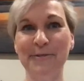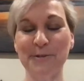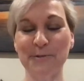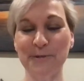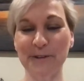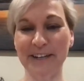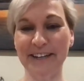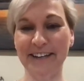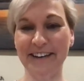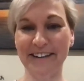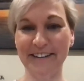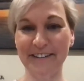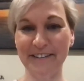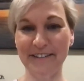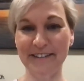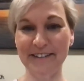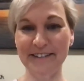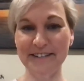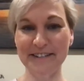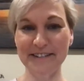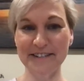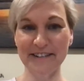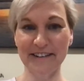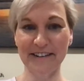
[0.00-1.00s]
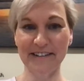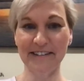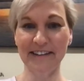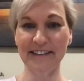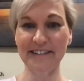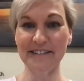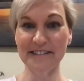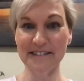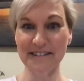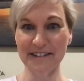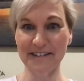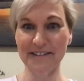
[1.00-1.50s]
I was working on a thesis on
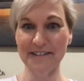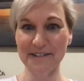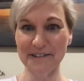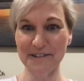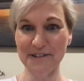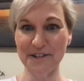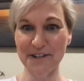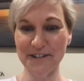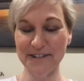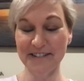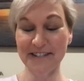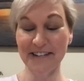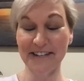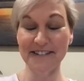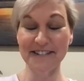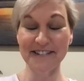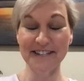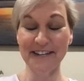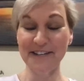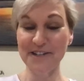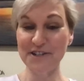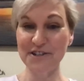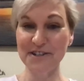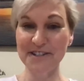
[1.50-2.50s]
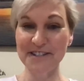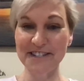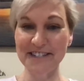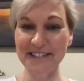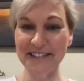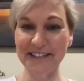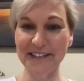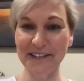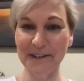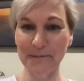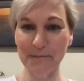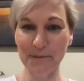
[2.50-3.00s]
like the sensation
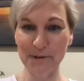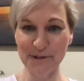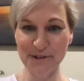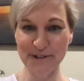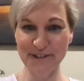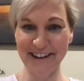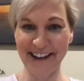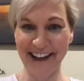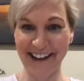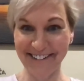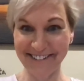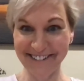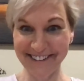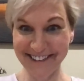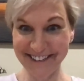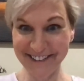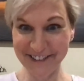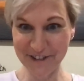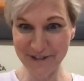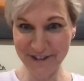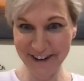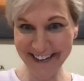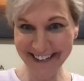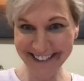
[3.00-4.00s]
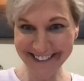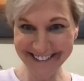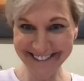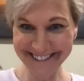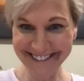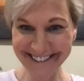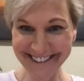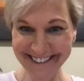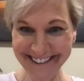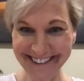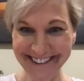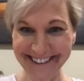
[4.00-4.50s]
seeking personality trait.
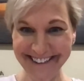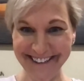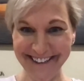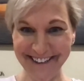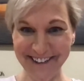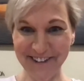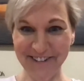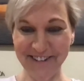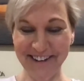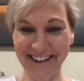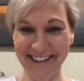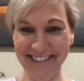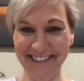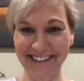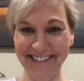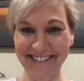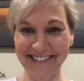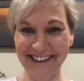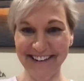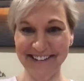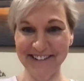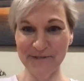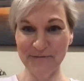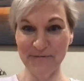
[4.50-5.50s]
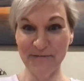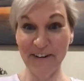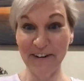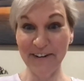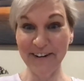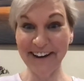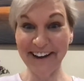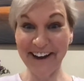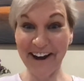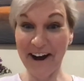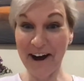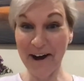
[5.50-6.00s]
And I think that is
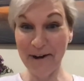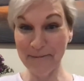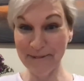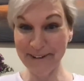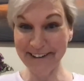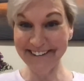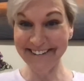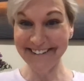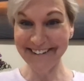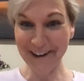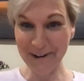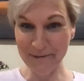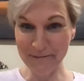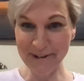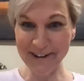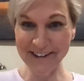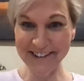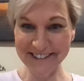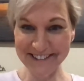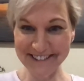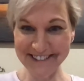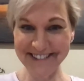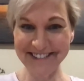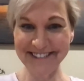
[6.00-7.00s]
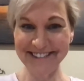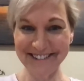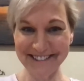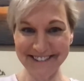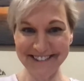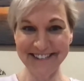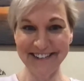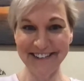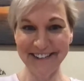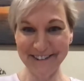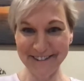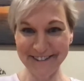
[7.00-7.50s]
very common amongst
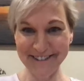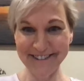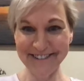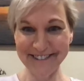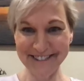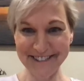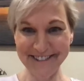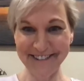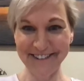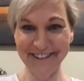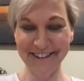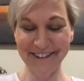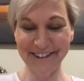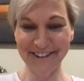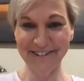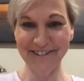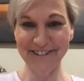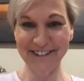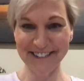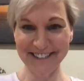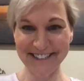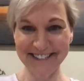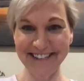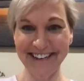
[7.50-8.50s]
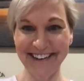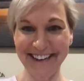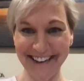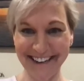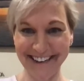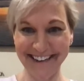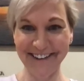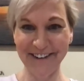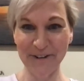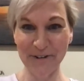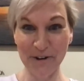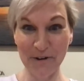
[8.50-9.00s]
skiers. And it's
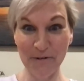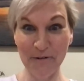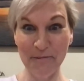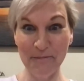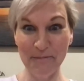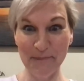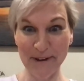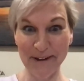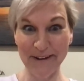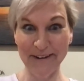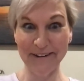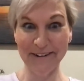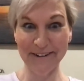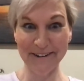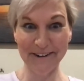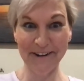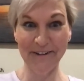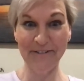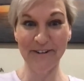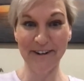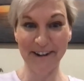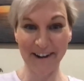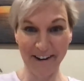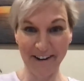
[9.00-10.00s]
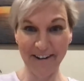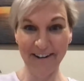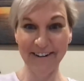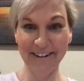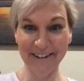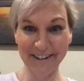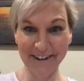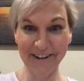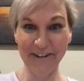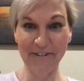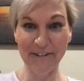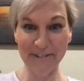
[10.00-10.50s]
like going bigger, going
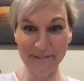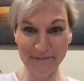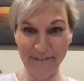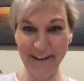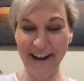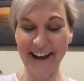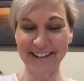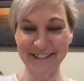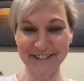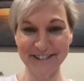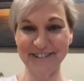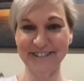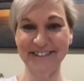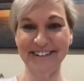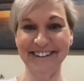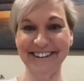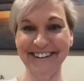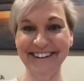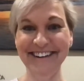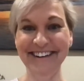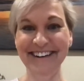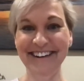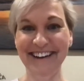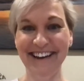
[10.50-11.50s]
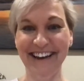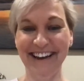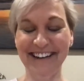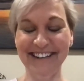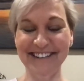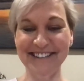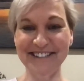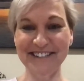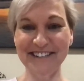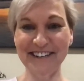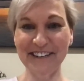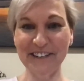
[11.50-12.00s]
harder, going faster,
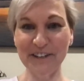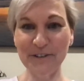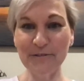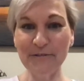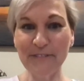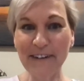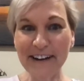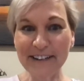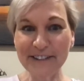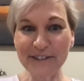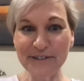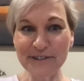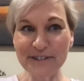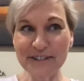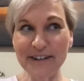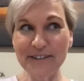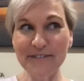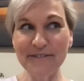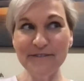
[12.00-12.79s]
and it's like you find